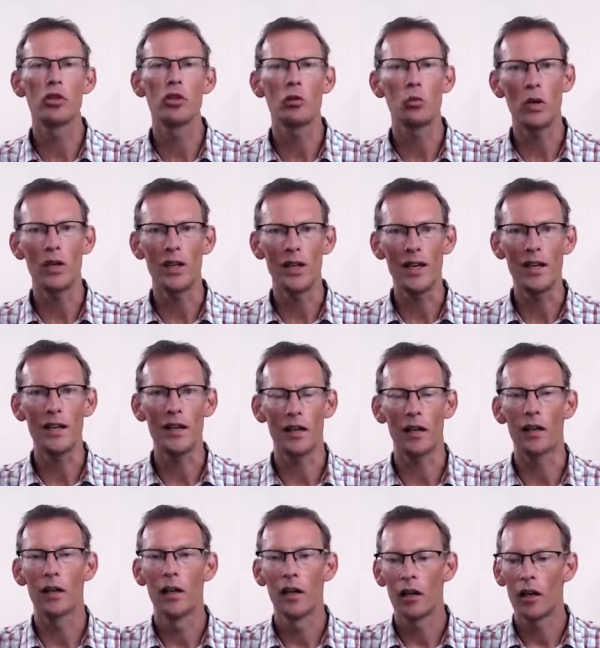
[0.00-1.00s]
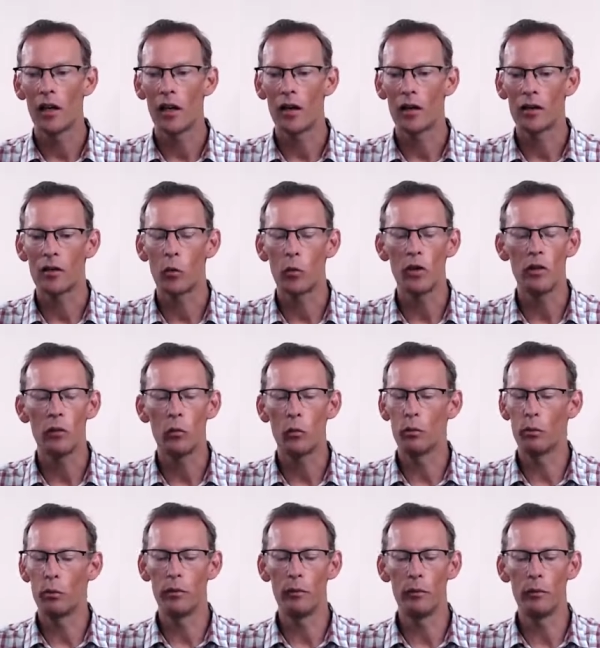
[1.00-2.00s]
we hear. Uh, mm-hmm.
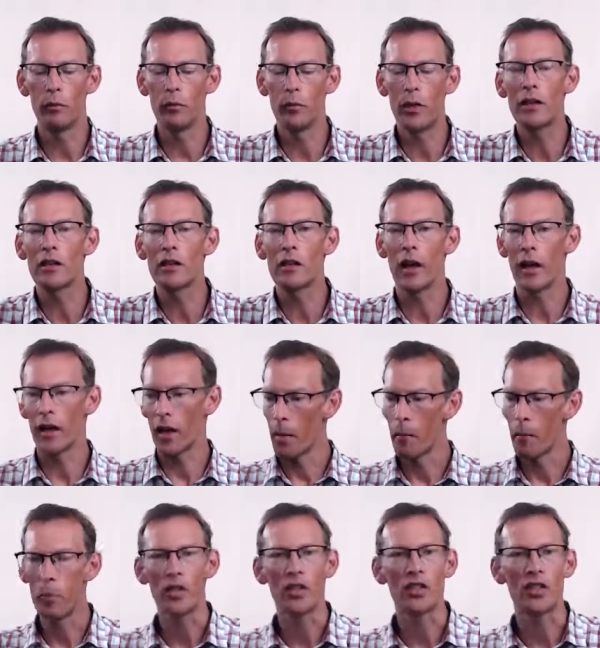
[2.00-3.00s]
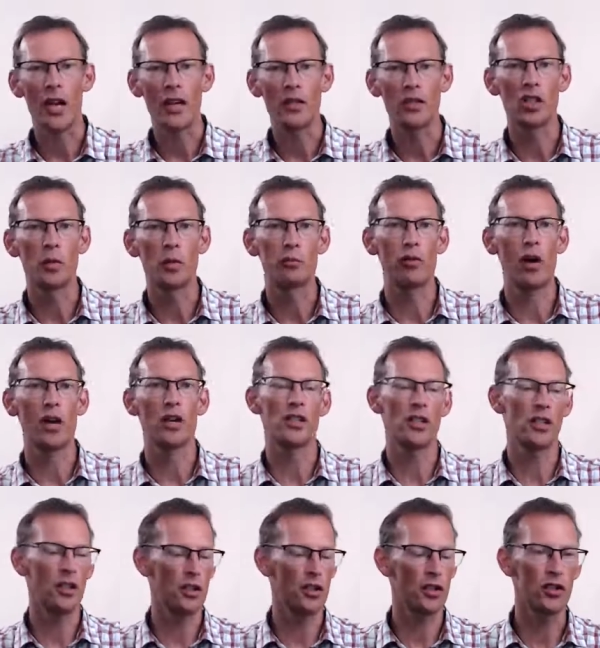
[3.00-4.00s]
Things like percentage
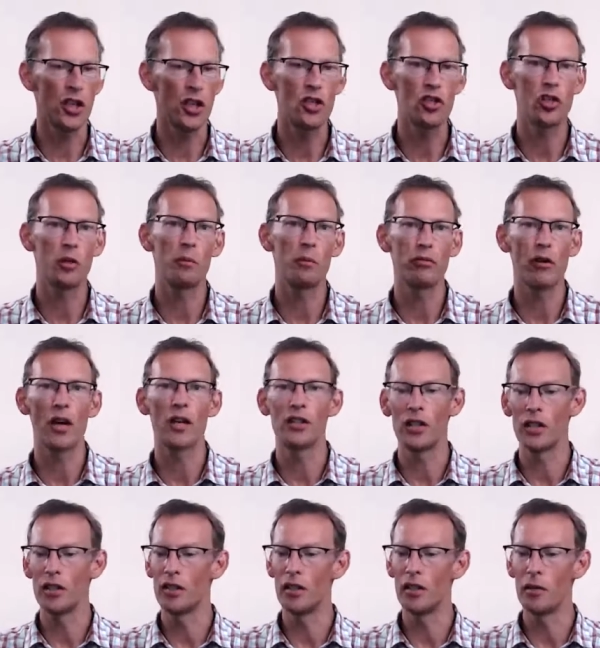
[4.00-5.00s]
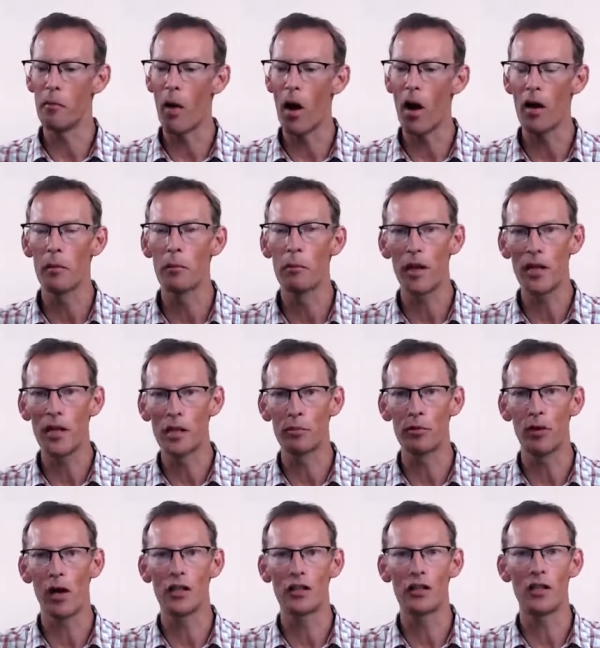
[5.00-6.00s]
pricing, contingent pricing, demand based
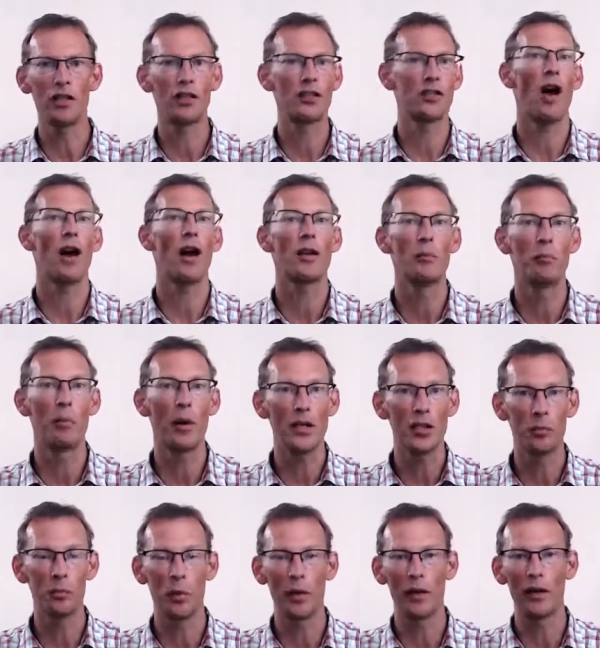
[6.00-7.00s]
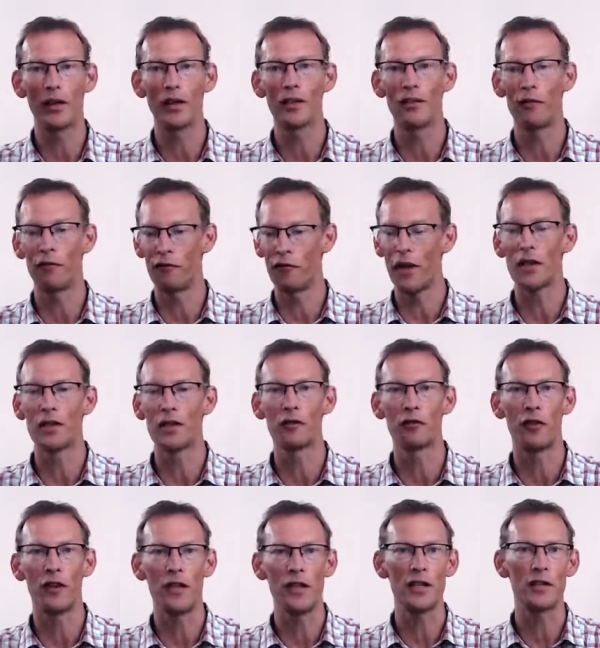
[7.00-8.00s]
pricing, time based billing, fixed
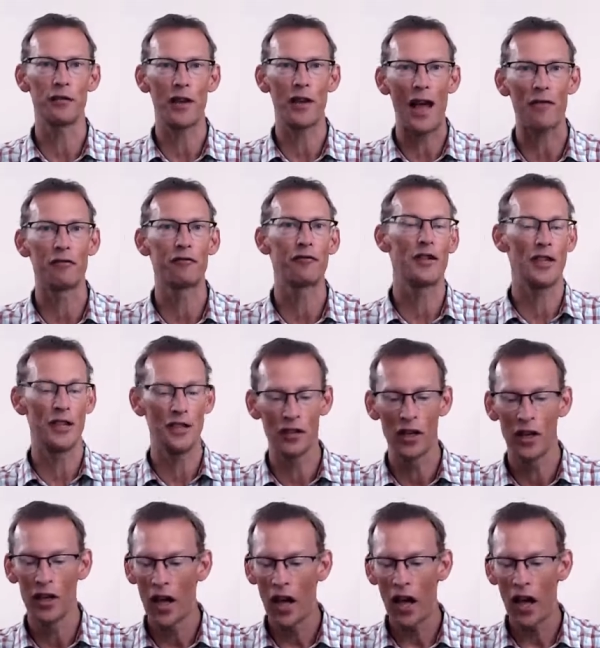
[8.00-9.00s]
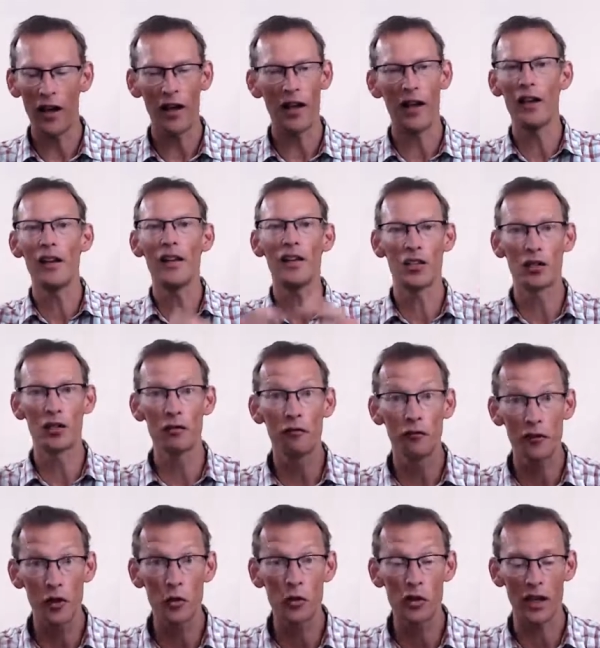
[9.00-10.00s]
fees, flat fees, uh, and it's
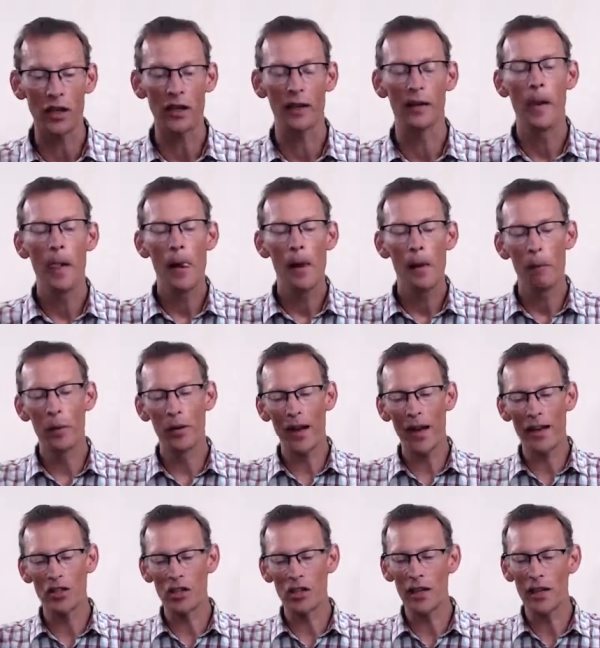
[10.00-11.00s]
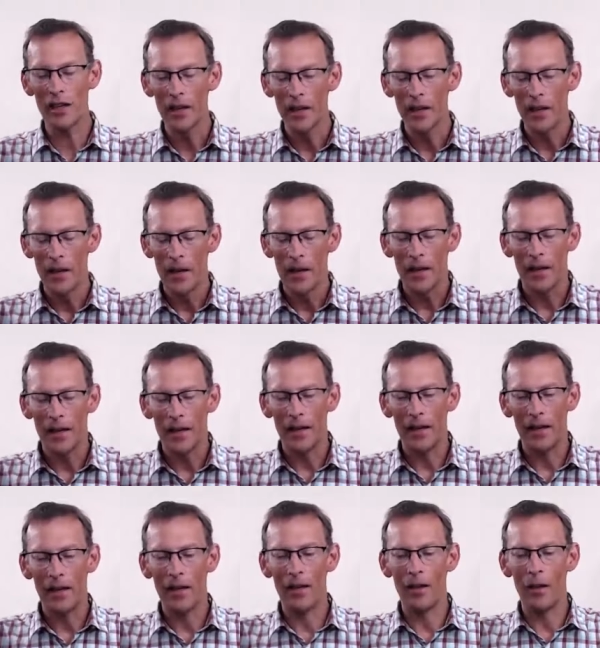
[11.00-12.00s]
confusing. But actually,
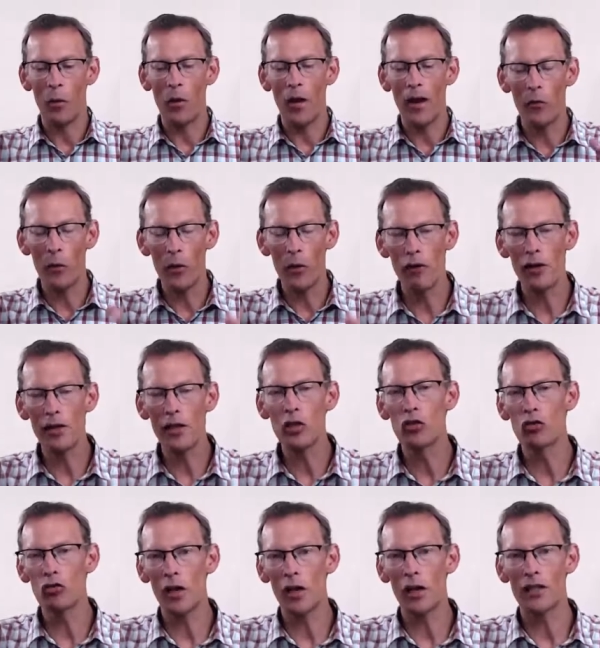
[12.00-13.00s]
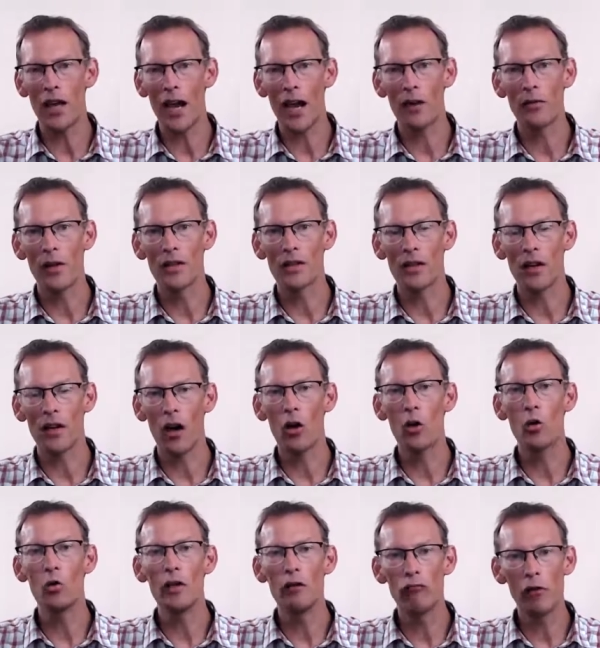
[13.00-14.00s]
if we really drill it down, there's
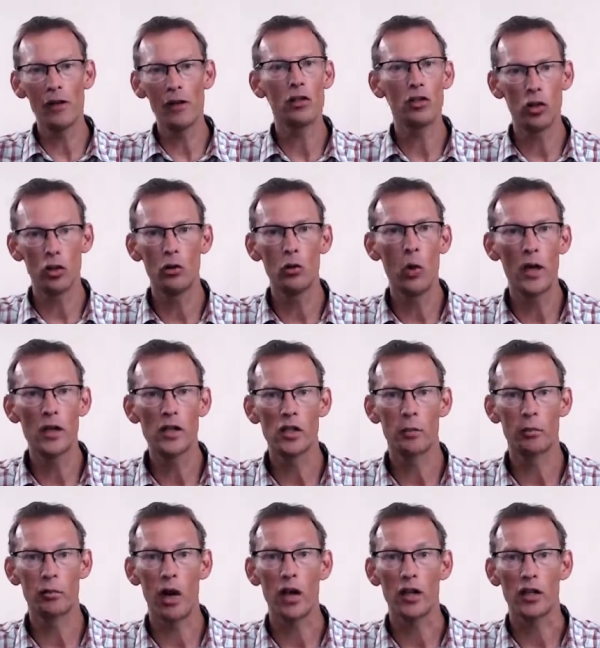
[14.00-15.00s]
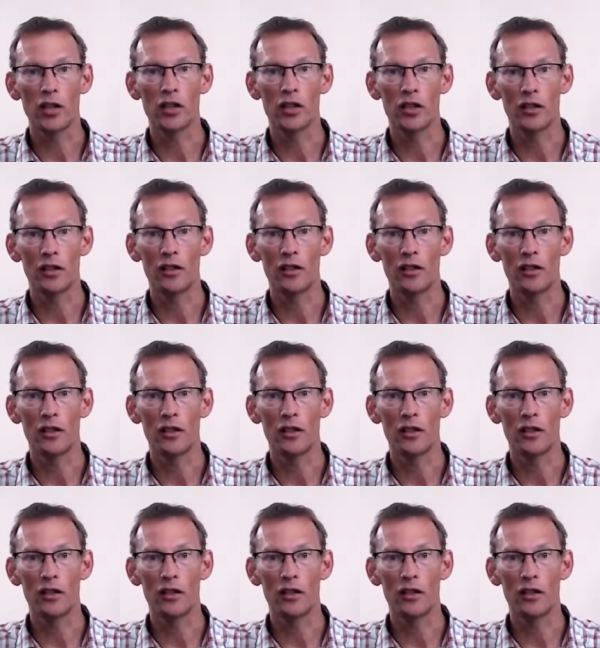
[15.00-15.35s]
only really two ways to price.